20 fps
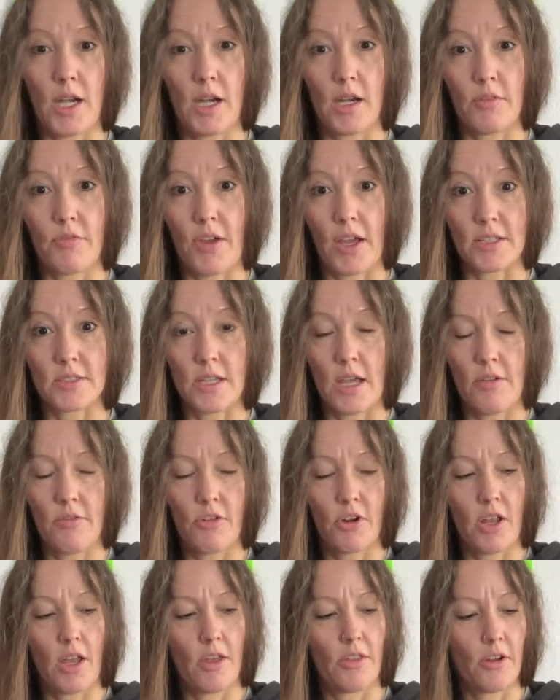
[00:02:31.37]
It affects
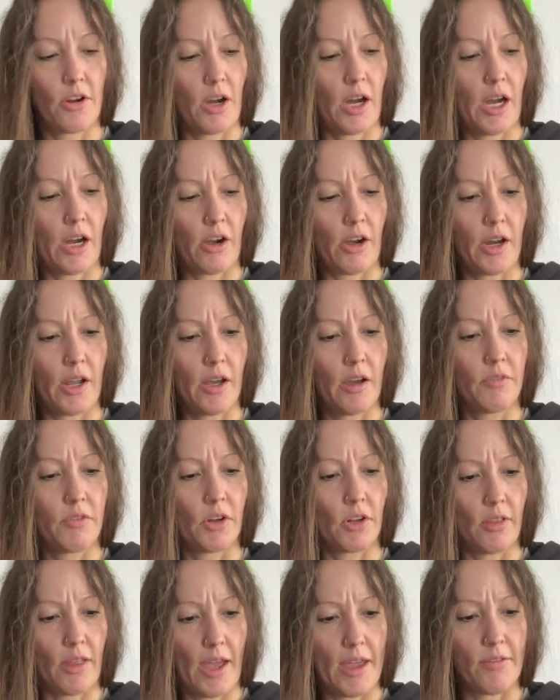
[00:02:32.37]
every other area of
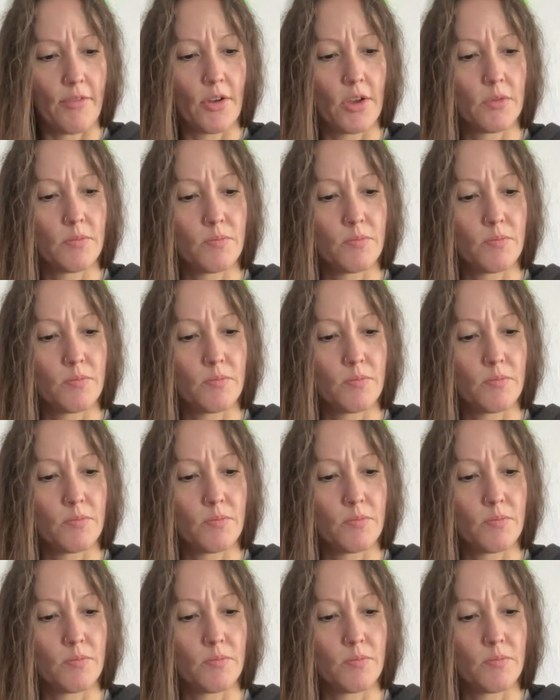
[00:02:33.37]
your life.